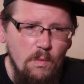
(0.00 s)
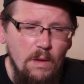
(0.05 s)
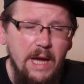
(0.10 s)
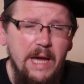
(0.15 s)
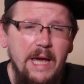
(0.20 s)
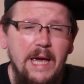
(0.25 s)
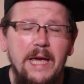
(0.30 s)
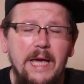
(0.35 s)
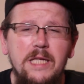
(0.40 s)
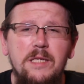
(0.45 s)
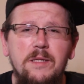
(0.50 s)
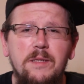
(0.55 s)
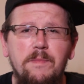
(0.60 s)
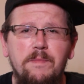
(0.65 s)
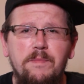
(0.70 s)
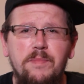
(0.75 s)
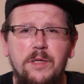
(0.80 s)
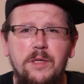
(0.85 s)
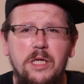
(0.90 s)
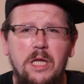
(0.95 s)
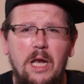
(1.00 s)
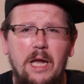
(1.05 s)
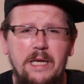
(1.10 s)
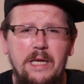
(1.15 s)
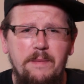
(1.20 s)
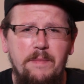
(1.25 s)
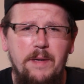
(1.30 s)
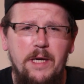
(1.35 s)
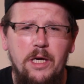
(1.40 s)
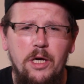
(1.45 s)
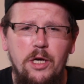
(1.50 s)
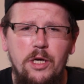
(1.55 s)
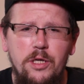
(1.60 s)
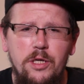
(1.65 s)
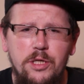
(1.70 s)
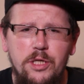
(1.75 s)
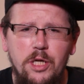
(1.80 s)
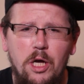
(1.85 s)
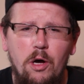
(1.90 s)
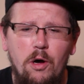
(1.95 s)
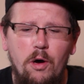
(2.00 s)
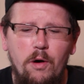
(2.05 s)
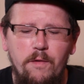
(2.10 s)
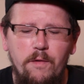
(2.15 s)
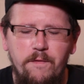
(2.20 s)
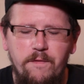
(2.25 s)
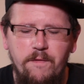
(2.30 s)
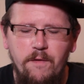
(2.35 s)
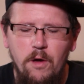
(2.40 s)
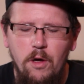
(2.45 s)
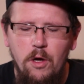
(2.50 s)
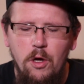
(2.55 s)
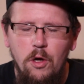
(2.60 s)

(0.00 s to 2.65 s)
It is slightly because of